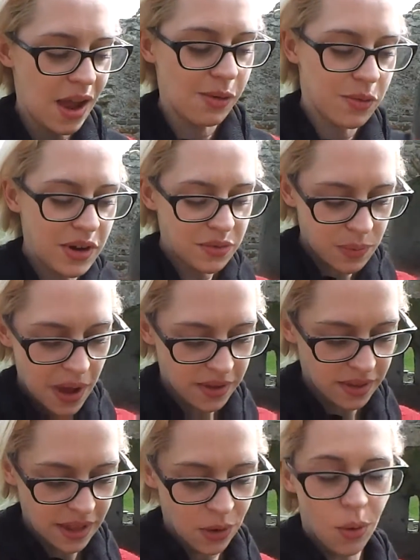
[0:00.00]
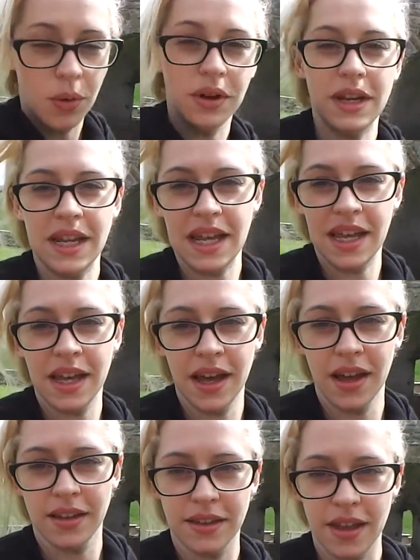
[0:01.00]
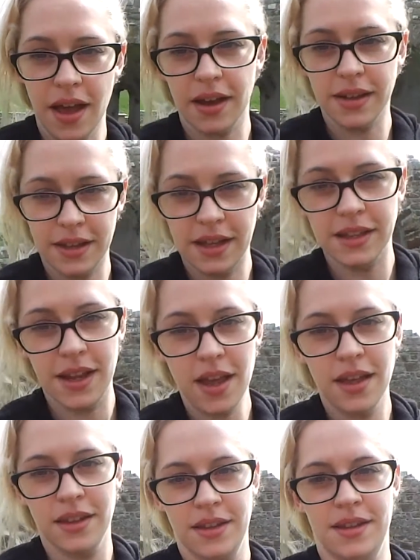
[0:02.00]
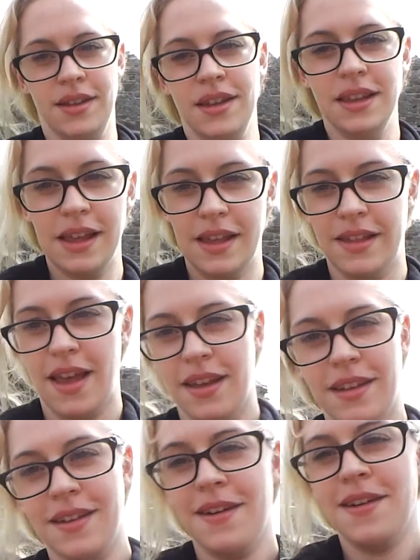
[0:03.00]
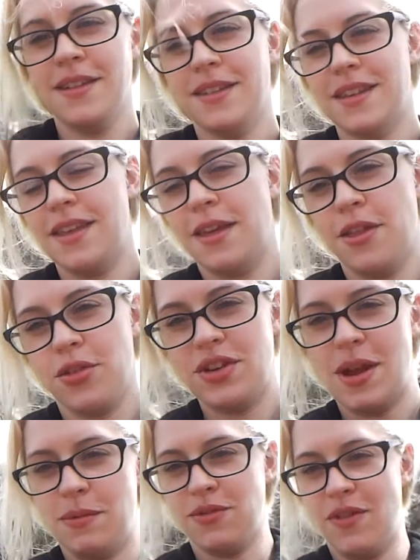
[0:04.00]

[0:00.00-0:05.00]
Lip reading: we went past the Orkney Inga Saga Centre. Lisa, say that 3 times